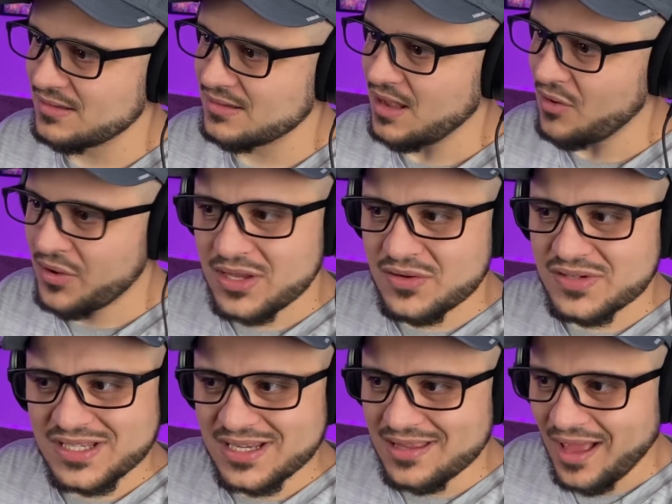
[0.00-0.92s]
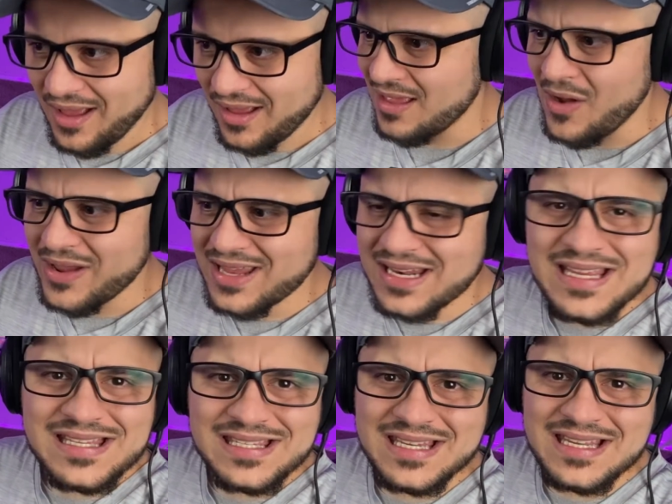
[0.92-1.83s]
How can you see that? How can
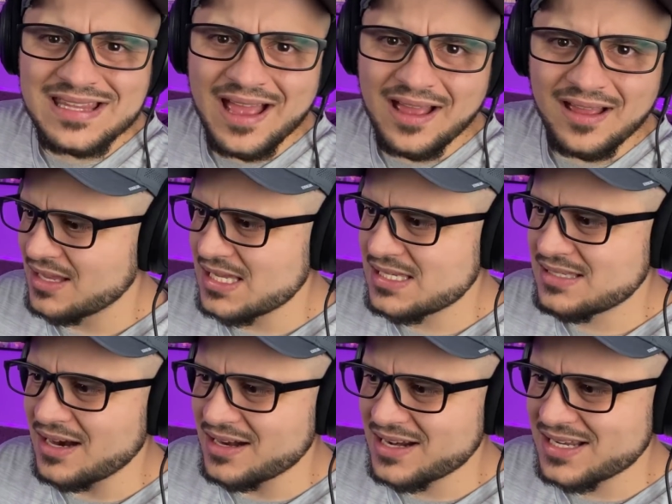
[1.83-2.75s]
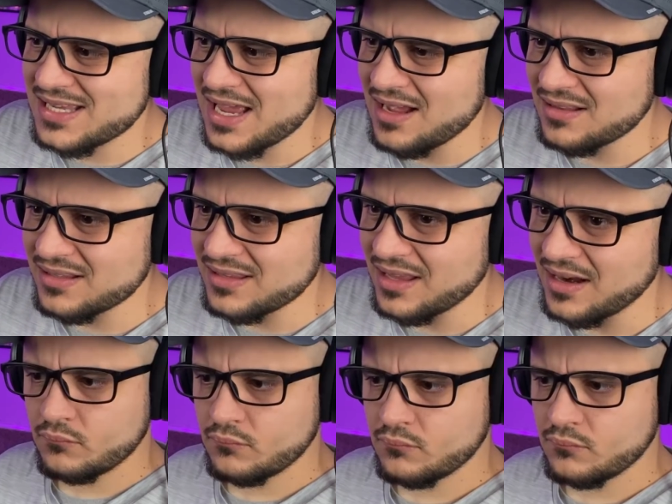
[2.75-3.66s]
he see that? It's dark as hell in there.